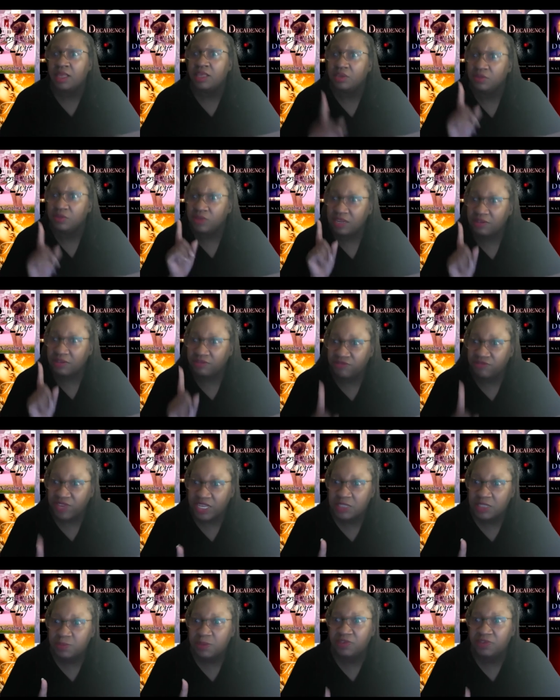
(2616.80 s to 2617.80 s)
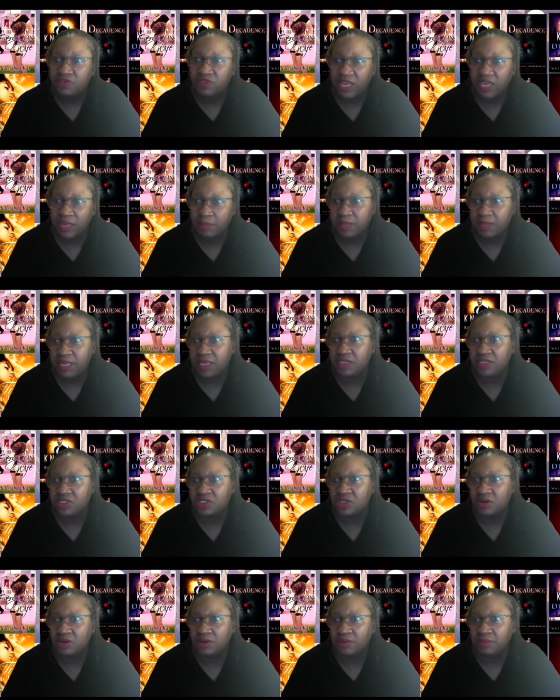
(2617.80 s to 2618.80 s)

you need a Facebook fan page.